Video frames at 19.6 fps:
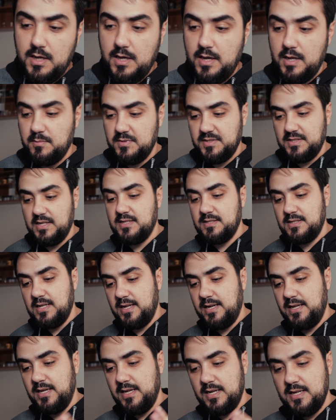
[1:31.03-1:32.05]
And besides
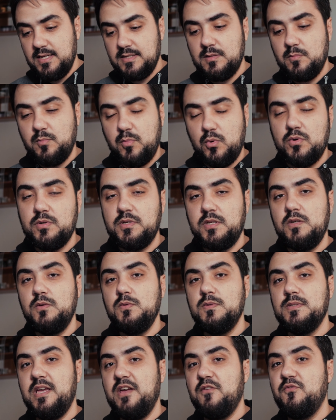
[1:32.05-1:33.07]
that, it is important to
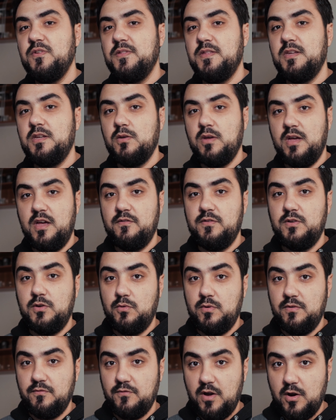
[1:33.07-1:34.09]
use everything you have in
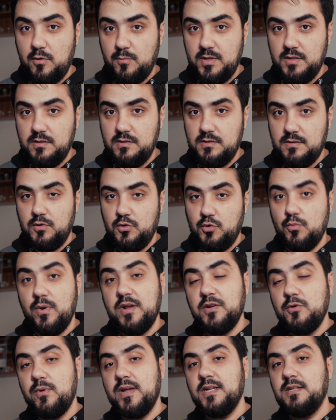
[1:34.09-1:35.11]
your environment to
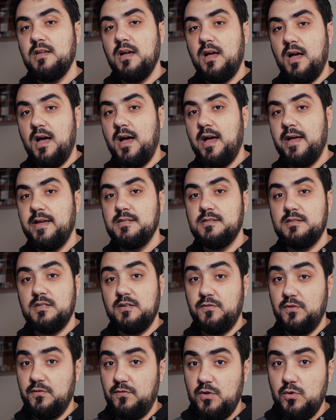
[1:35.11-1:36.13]
redirect the eyes
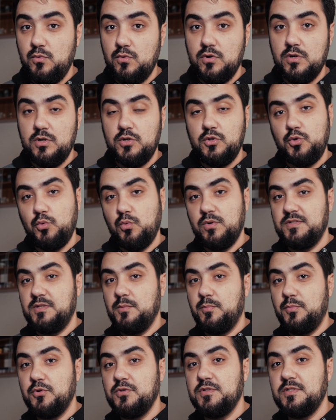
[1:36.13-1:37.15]
of the viewer towards the
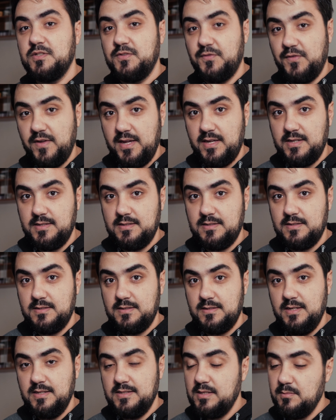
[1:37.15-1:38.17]
person's face,
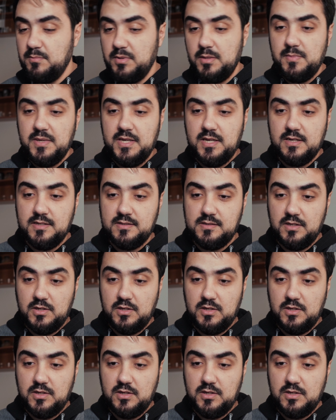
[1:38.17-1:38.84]
simply because the